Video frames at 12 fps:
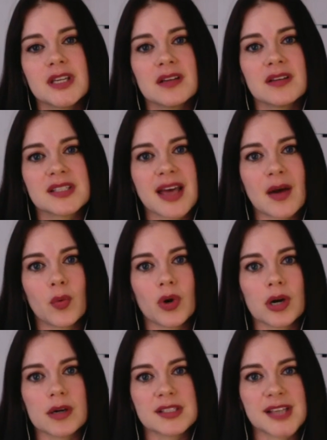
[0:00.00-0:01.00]
deals that
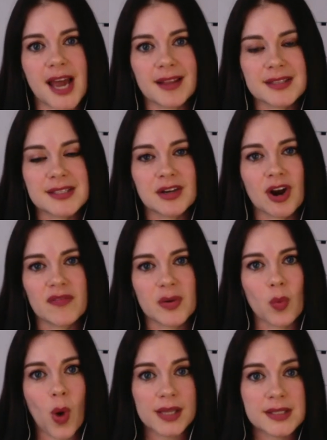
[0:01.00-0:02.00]
were silencing
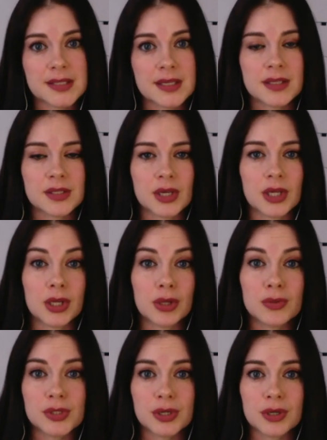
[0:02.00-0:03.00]
Harvey Weinstein's
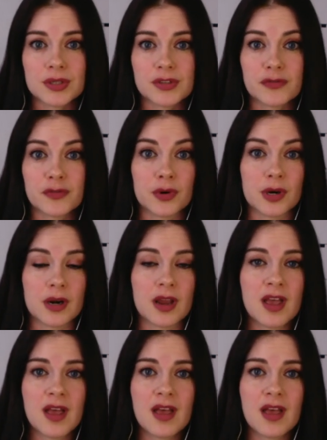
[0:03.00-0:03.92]
accusers for